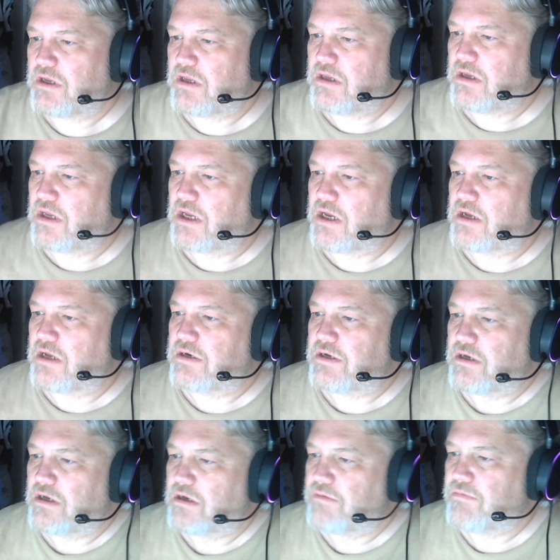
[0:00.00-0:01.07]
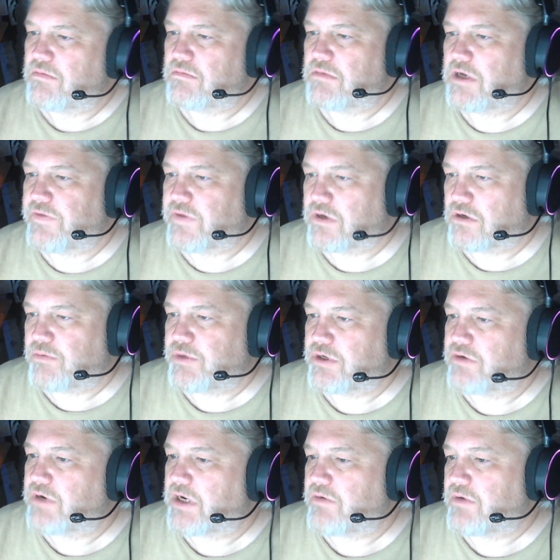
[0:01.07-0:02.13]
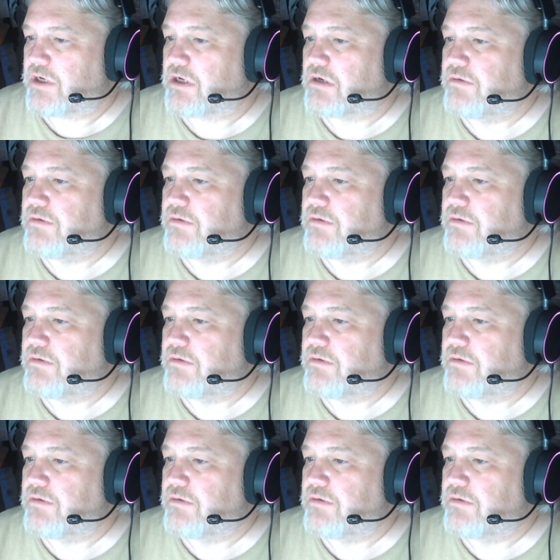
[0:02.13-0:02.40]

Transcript: and I think it'll be a great read.